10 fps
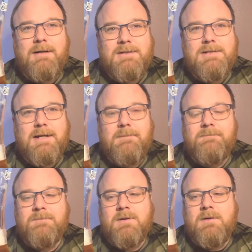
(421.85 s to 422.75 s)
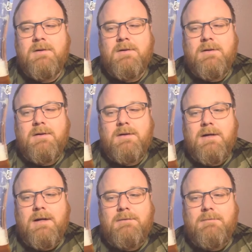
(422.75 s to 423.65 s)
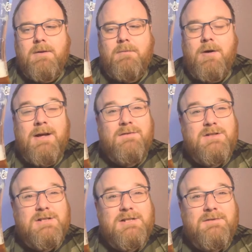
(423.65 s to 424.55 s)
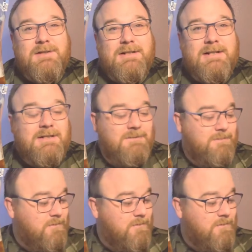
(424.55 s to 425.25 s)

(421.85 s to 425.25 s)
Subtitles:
I'd say. And I might even just give it the edge.